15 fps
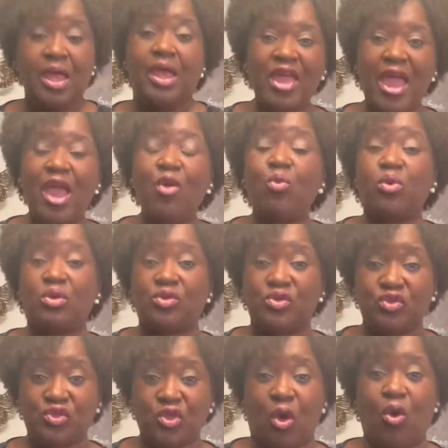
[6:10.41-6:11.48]
They were
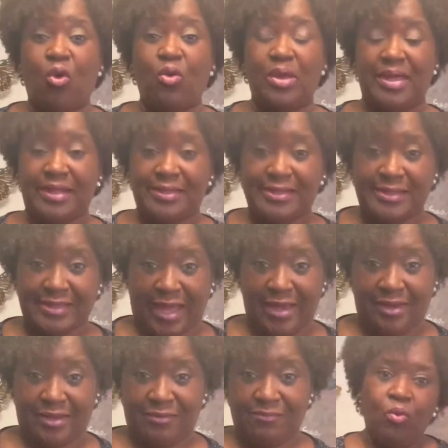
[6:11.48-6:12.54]
so excited.